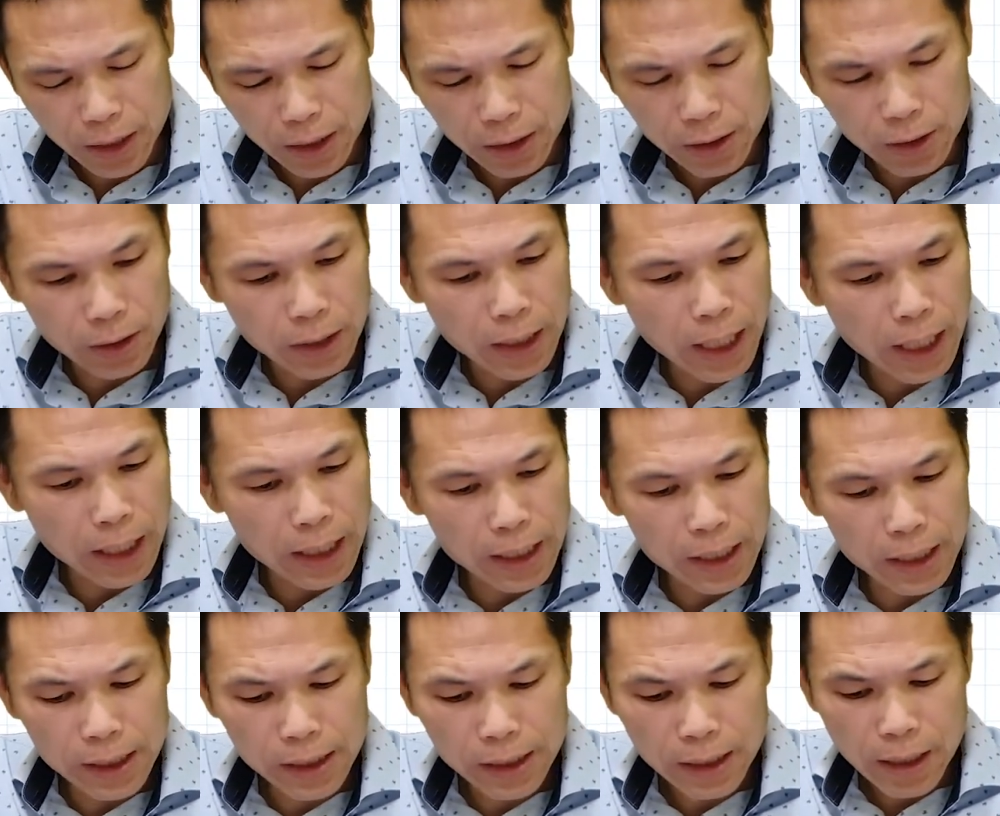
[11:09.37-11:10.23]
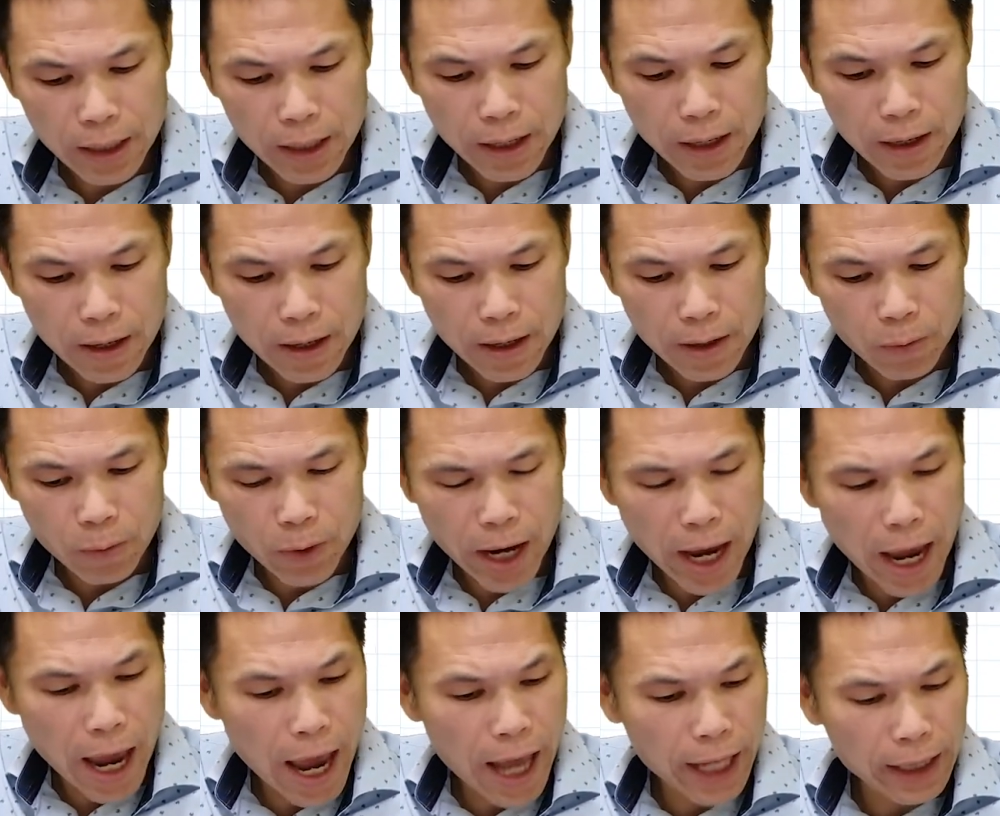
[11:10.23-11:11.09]
So that is,
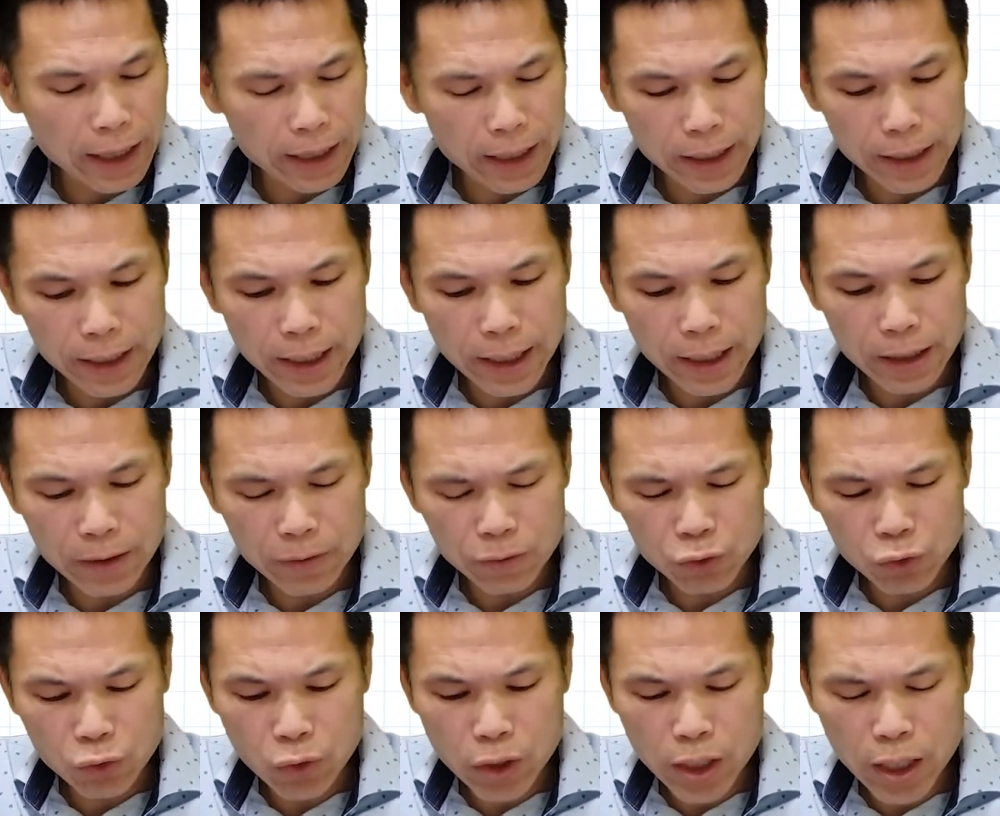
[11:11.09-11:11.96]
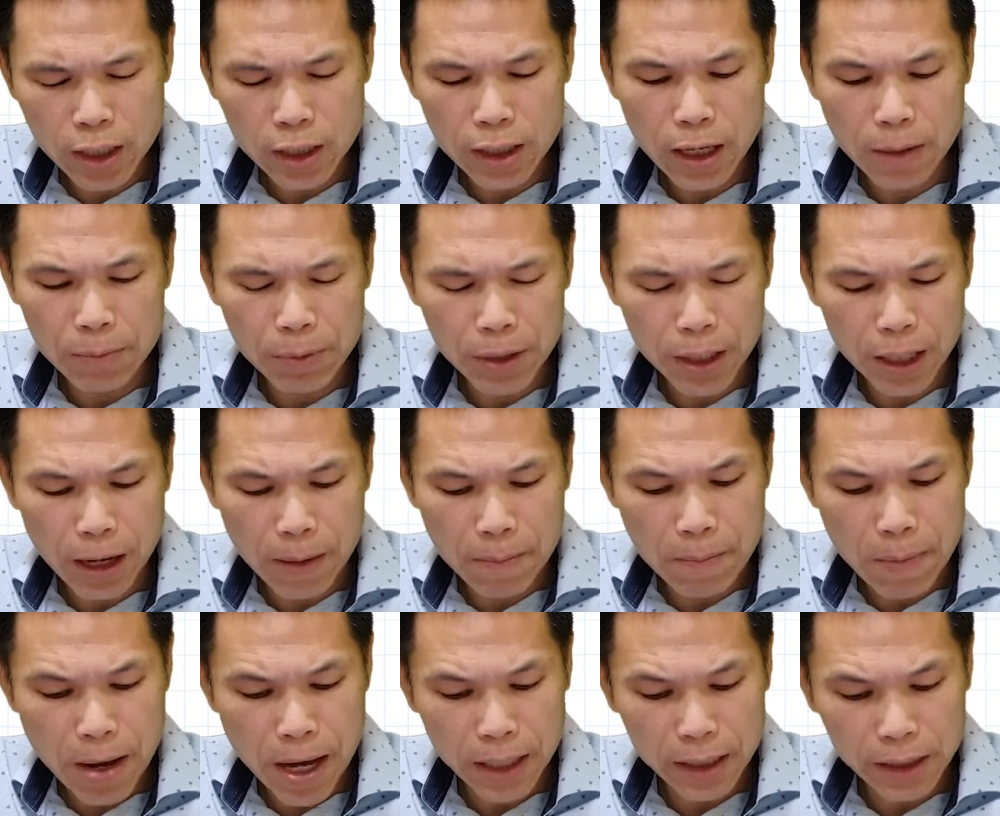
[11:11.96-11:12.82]
we add the negative 3, that
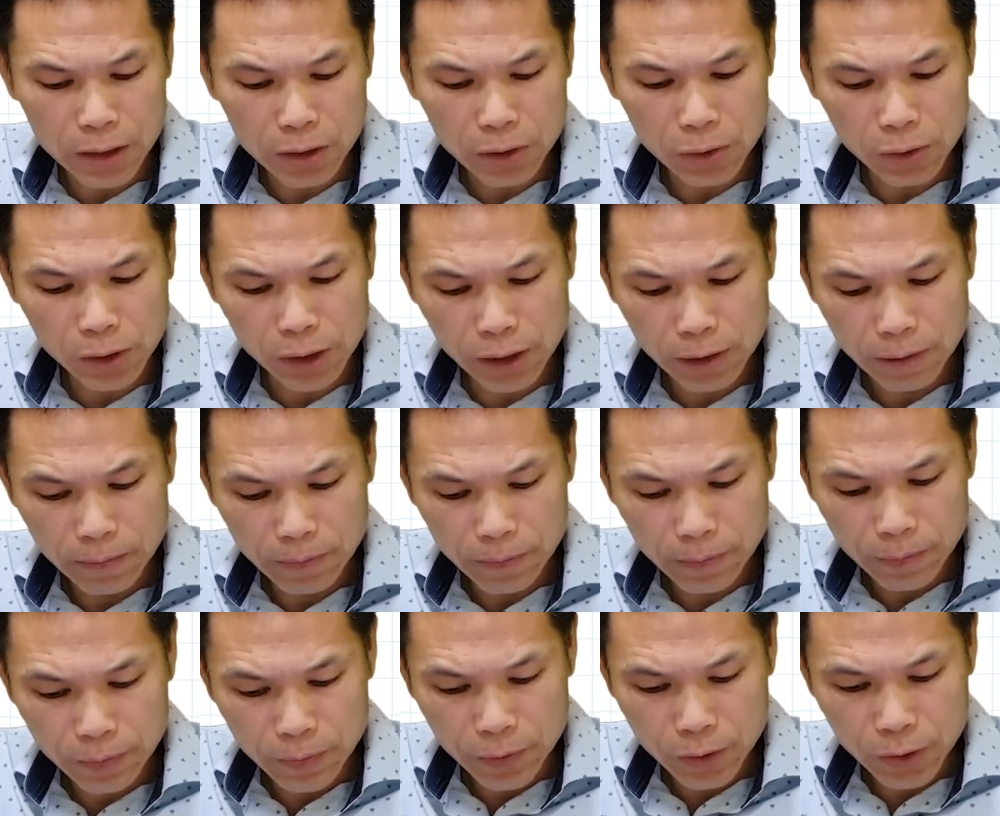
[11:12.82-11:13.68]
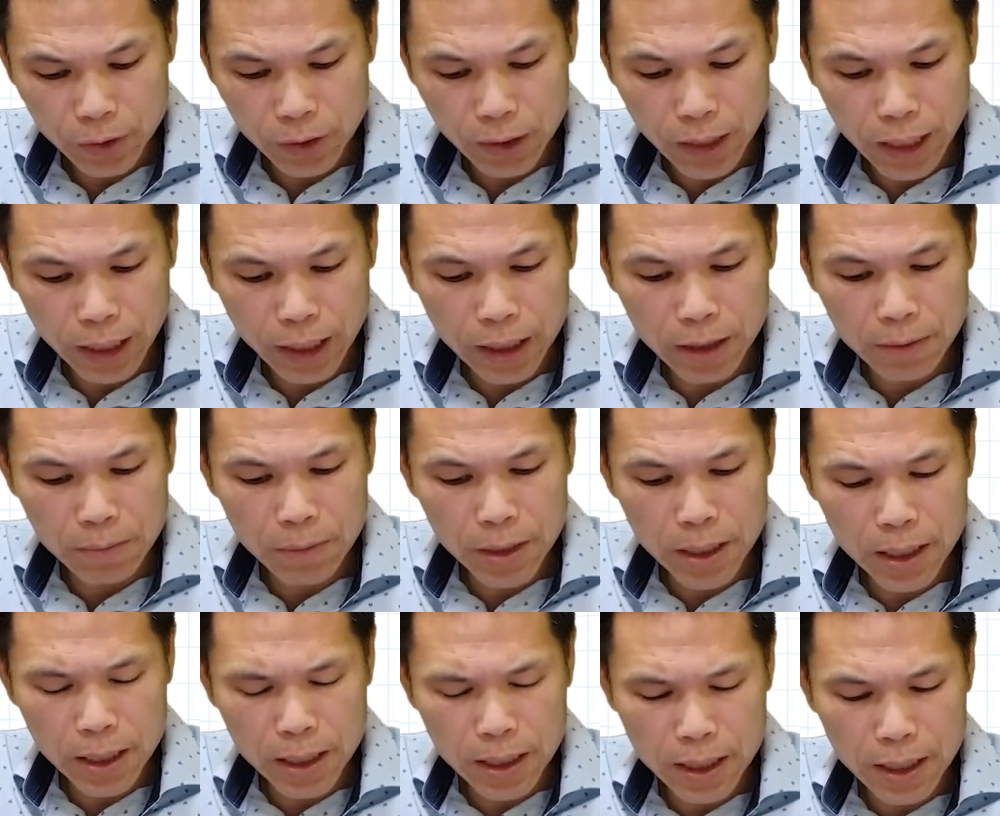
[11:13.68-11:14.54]
become minus 3. So that gives
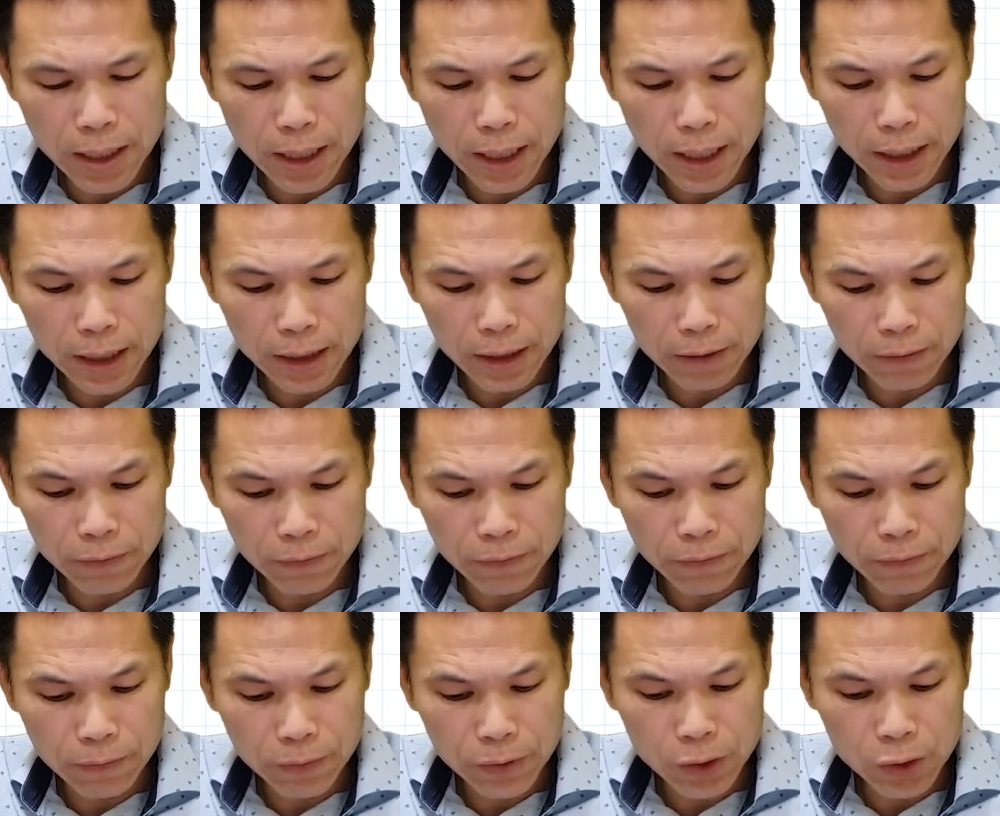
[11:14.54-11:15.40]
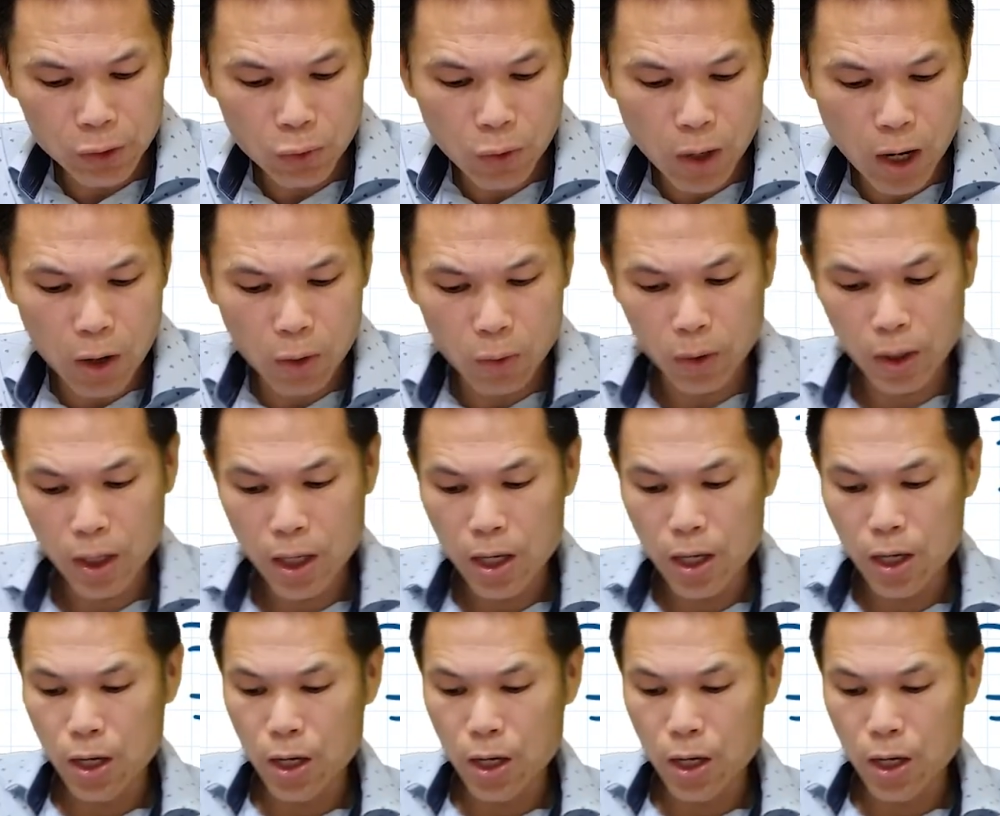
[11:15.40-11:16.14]
me negative 12.